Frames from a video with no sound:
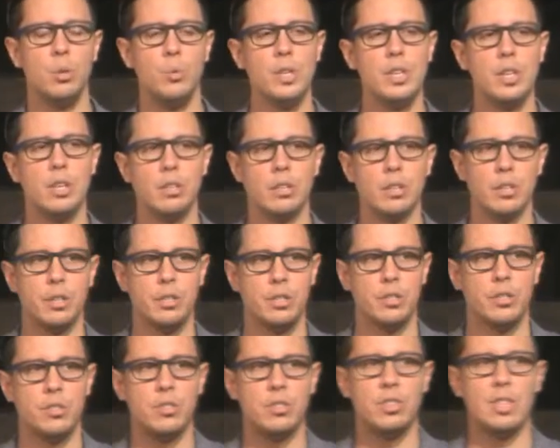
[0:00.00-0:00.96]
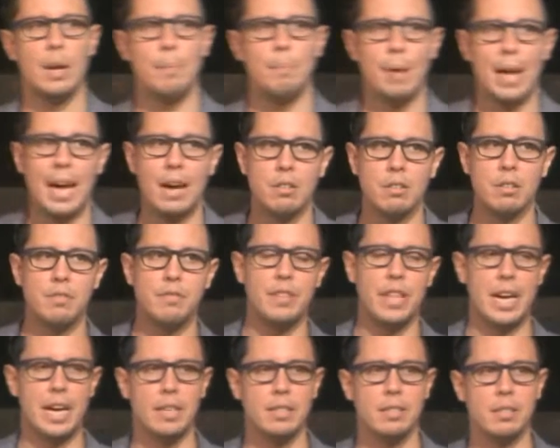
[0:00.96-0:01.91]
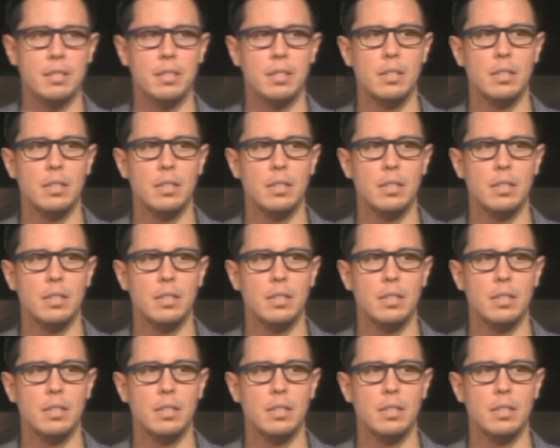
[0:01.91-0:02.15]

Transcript: we can learn to step out of that